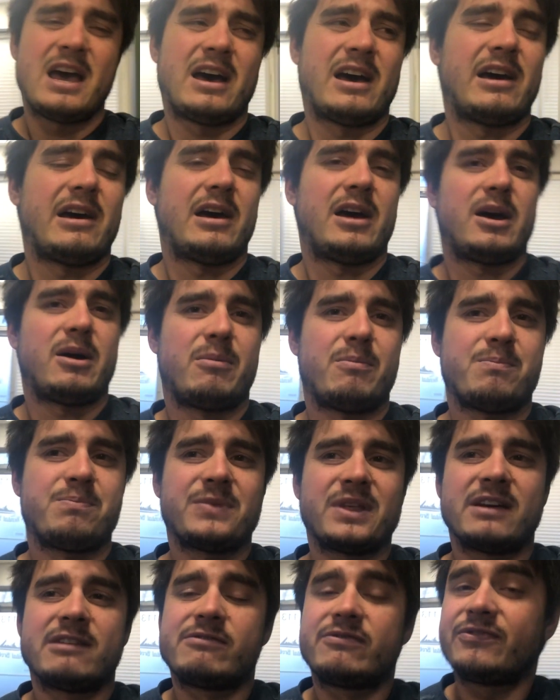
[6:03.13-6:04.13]
Um,
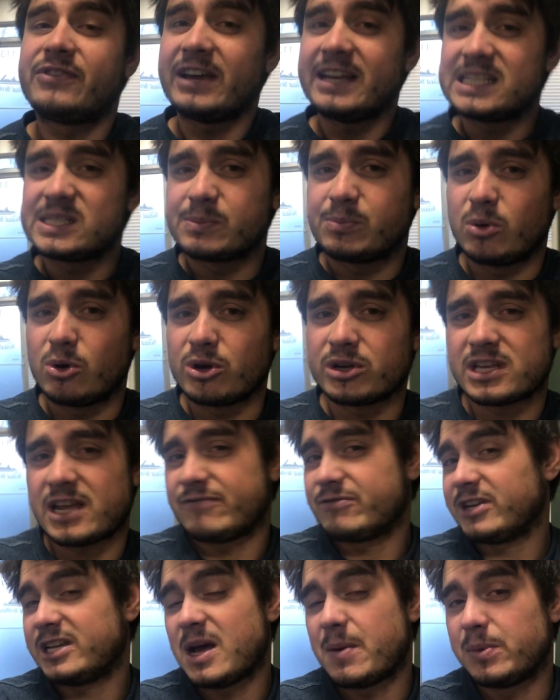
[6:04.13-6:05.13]
Facebook,
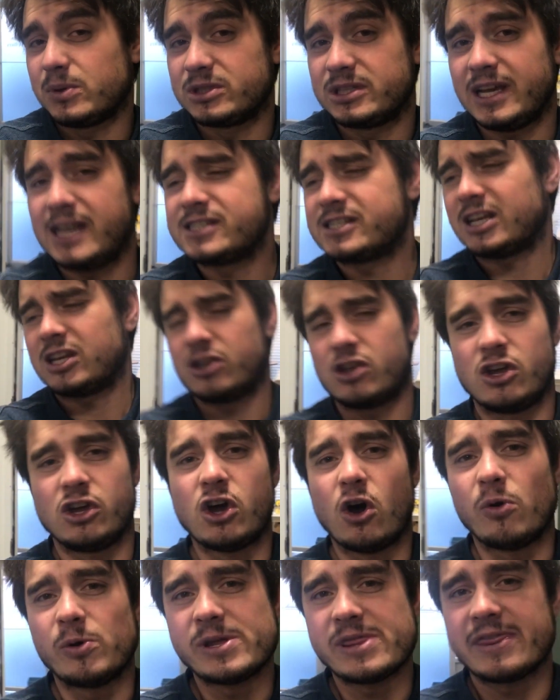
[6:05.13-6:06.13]
every couple days I
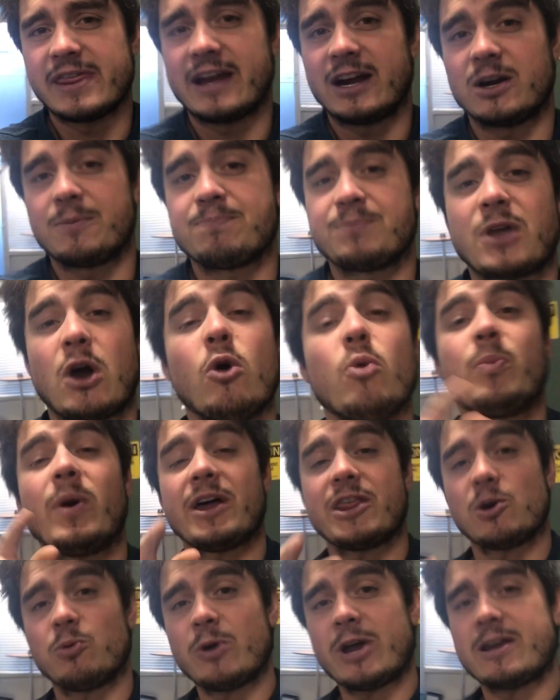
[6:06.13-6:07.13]
go in there. Oh, and
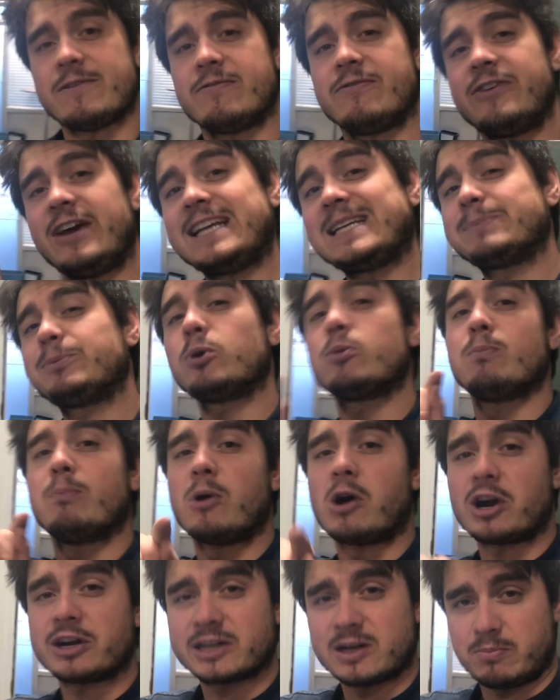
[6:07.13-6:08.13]
by the way, Facebook
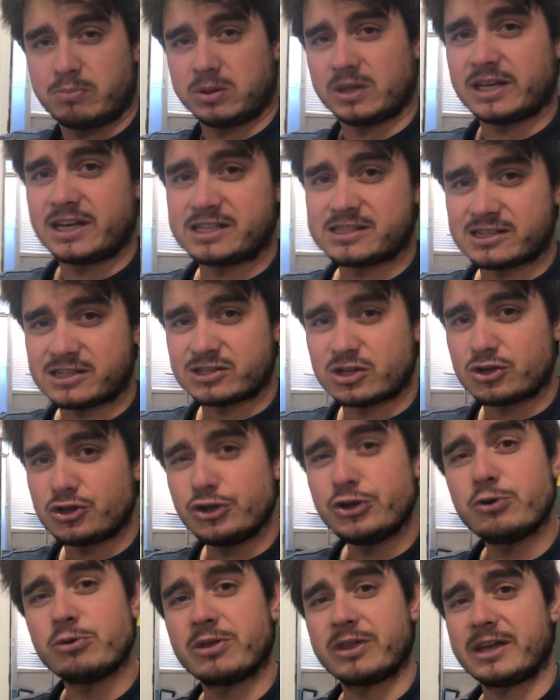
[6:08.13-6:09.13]
Marketplace is a
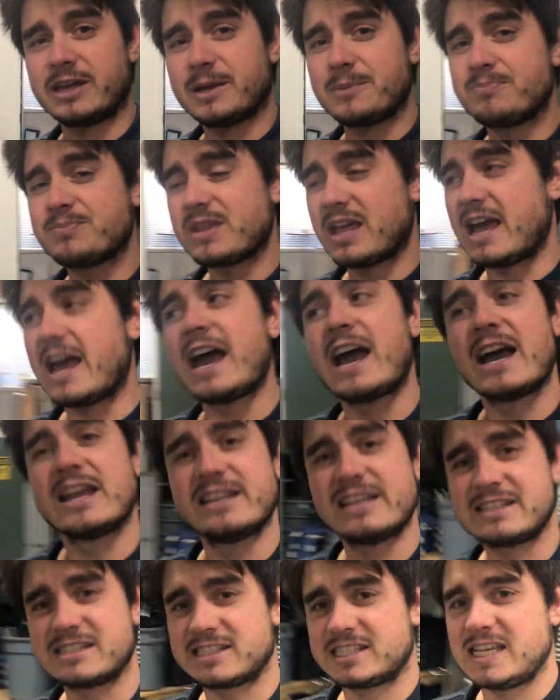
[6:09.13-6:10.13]
new thing
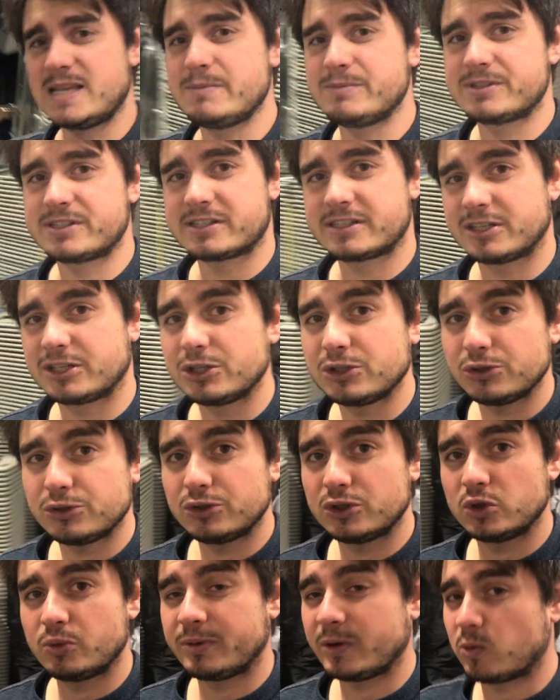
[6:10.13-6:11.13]
and it seems
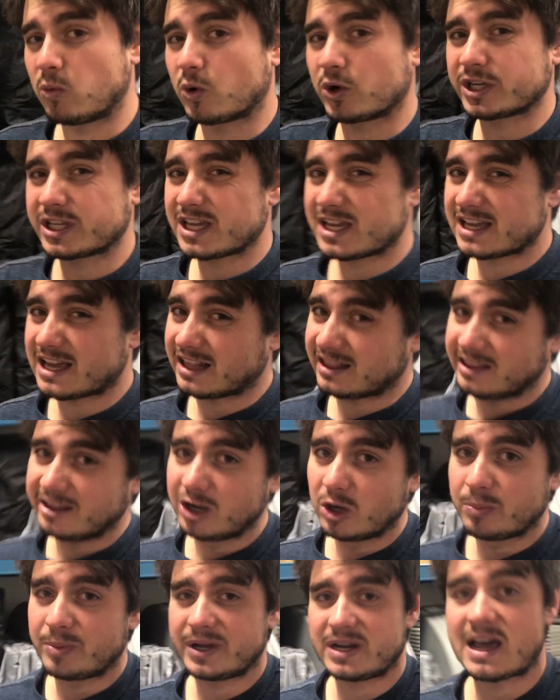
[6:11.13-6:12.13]
to be working a
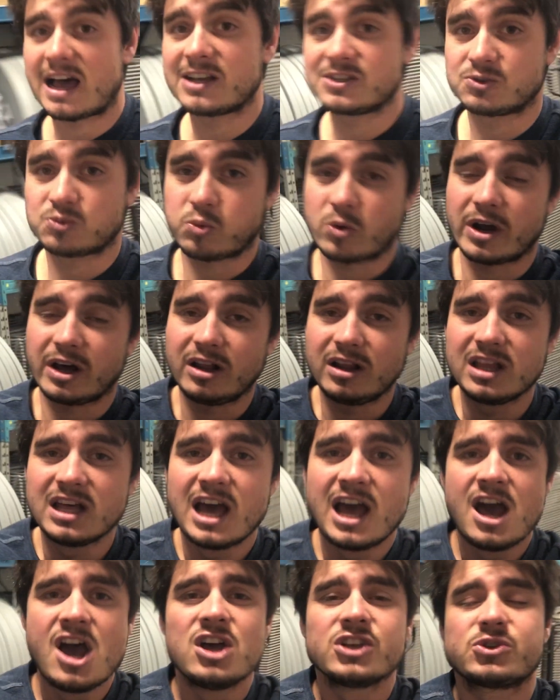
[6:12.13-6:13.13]
little bit as well.
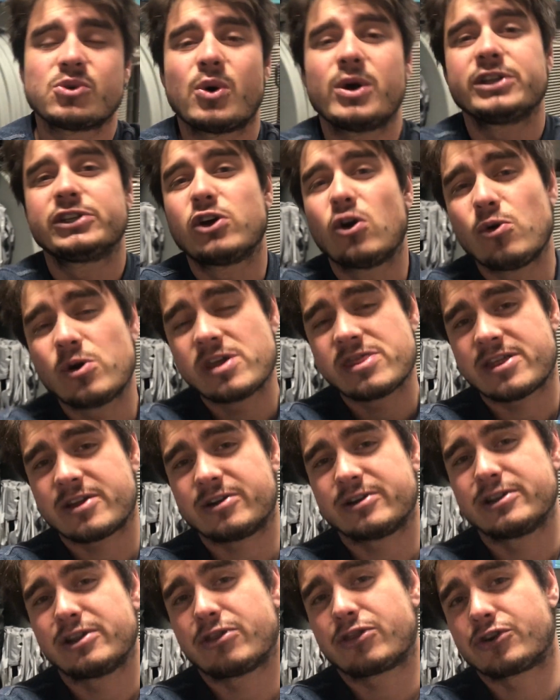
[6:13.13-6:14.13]
So I go in
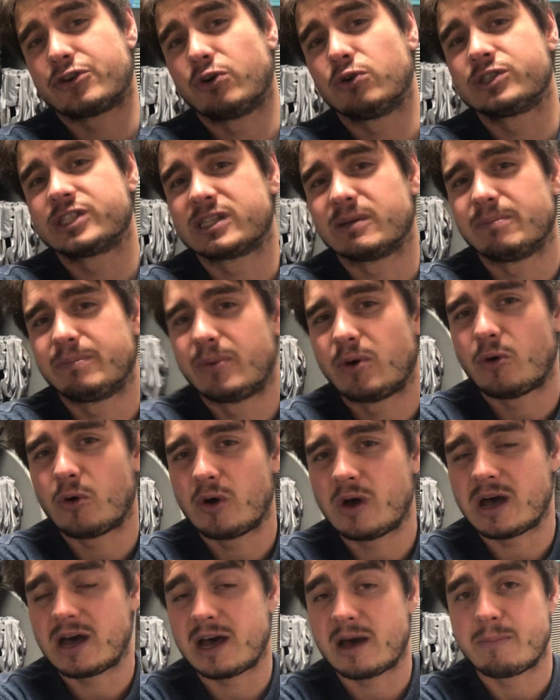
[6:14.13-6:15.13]
there and throw some
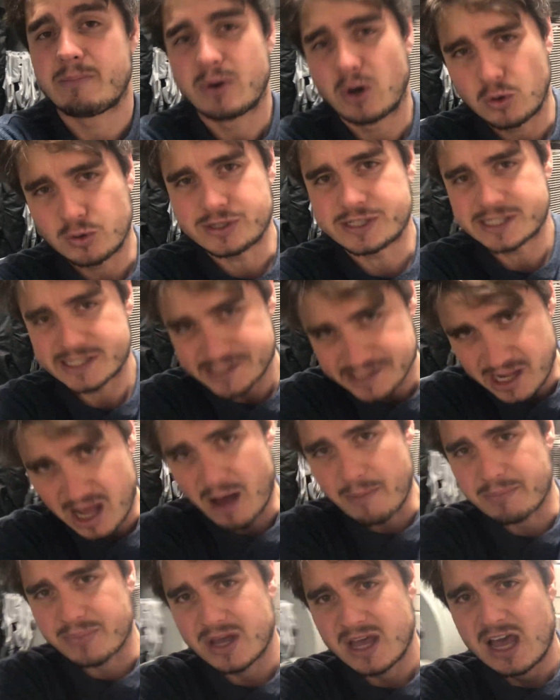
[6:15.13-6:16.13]
po uh, posts
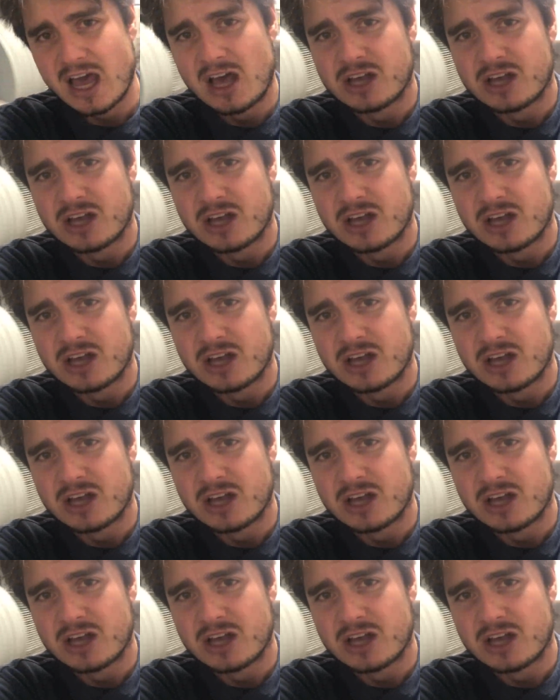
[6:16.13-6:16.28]
up.